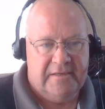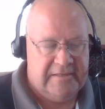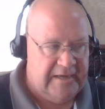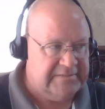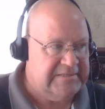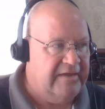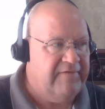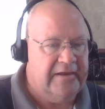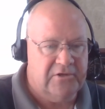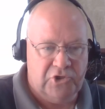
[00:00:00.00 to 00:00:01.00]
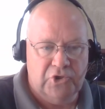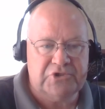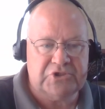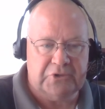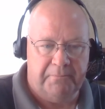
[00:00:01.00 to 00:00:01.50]
Yes, I've had
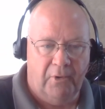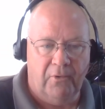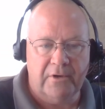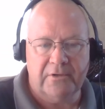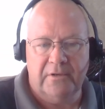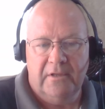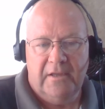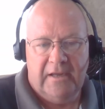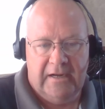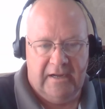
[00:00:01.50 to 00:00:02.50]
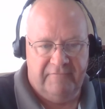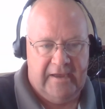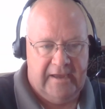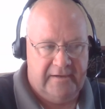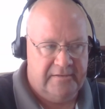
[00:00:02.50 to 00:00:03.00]
good support and I've
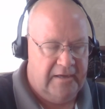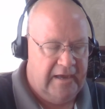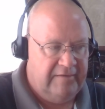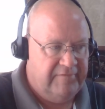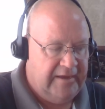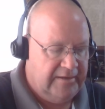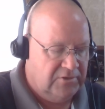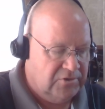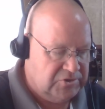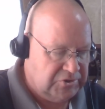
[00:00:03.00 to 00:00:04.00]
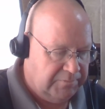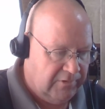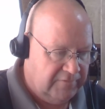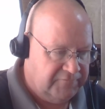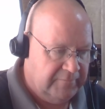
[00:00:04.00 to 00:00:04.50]
had I've had good
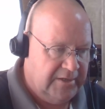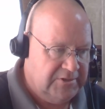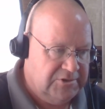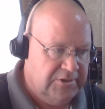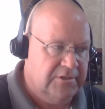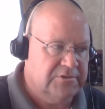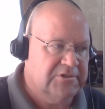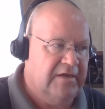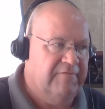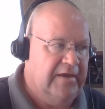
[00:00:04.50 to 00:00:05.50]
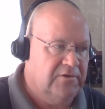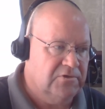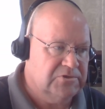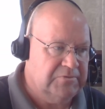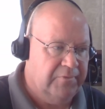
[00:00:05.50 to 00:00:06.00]
support from my church, I've had
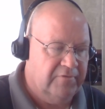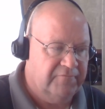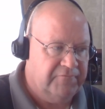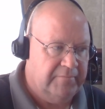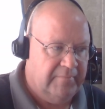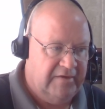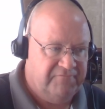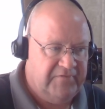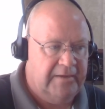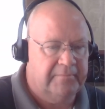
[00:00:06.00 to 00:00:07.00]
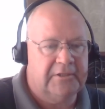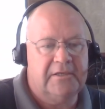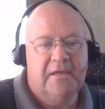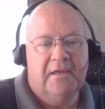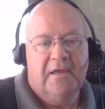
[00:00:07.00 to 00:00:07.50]
good support from my family,
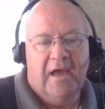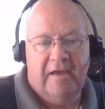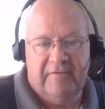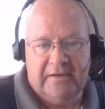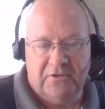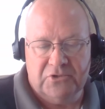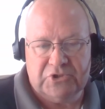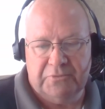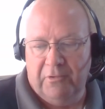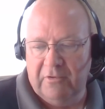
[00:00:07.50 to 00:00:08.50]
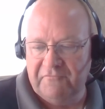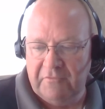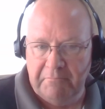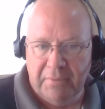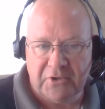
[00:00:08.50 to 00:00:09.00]
I've had good support
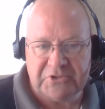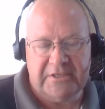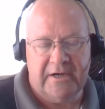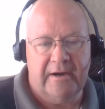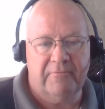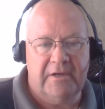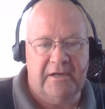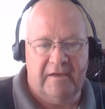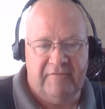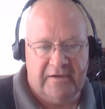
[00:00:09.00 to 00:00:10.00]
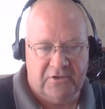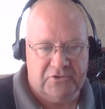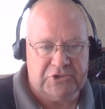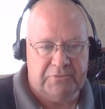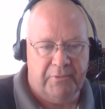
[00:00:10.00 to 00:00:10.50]
from books that I read, I've had
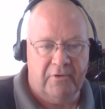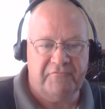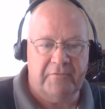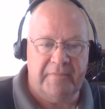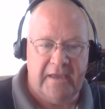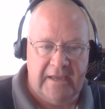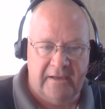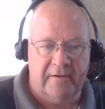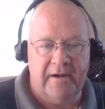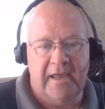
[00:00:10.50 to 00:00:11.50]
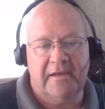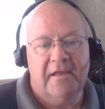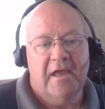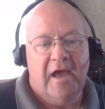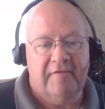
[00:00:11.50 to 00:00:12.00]
good support from the internet,
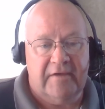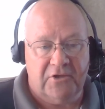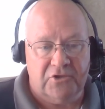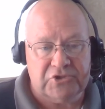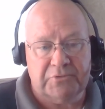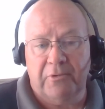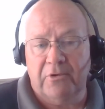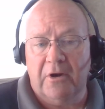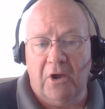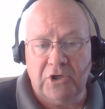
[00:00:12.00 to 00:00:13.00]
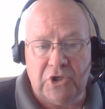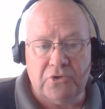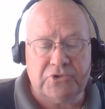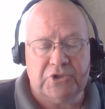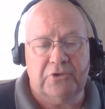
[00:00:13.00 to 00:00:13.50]
I've had good support on
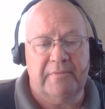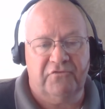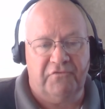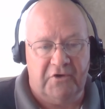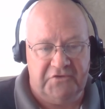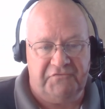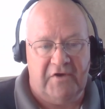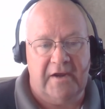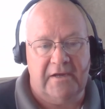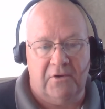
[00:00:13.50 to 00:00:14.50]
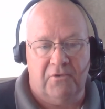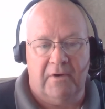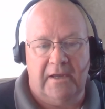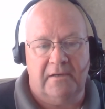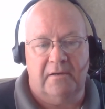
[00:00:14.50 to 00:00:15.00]
YouTube as far as finding
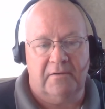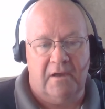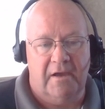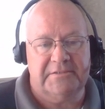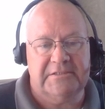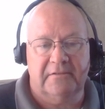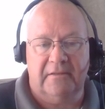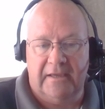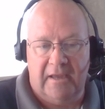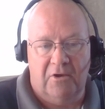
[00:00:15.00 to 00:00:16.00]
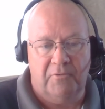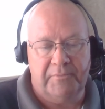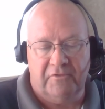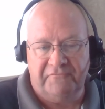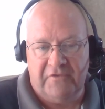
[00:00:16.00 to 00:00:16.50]
great content like I hope
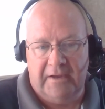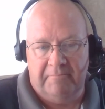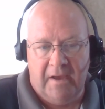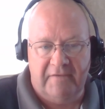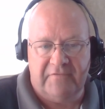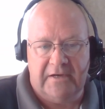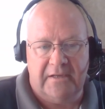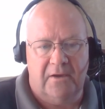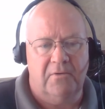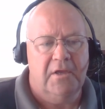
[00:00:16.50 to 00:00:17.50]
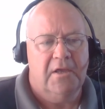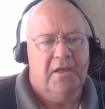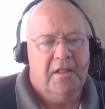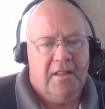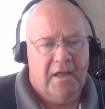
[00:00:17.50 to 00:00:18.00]
you'll find my video
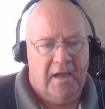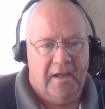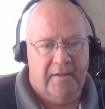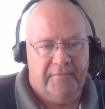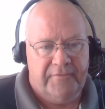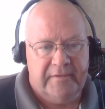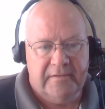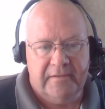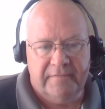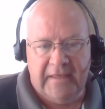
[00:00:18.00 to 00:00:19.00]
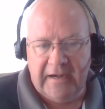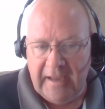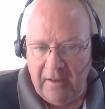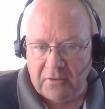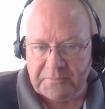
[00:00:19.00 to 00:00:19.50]
uh, that
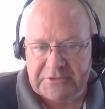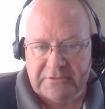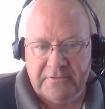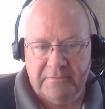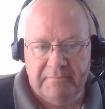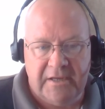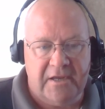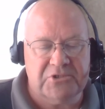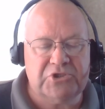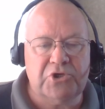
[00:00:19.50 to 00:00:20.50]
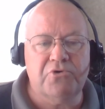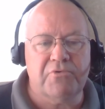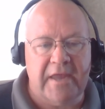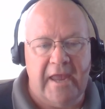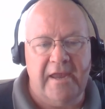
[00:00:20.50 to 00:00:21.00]
helps because you
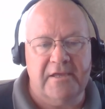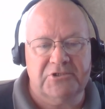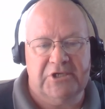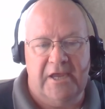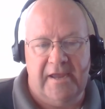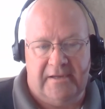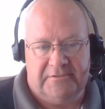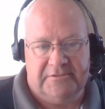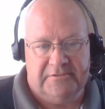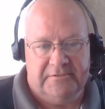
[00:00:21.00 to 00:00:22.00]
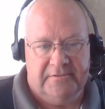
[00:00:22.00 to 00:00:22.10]
can change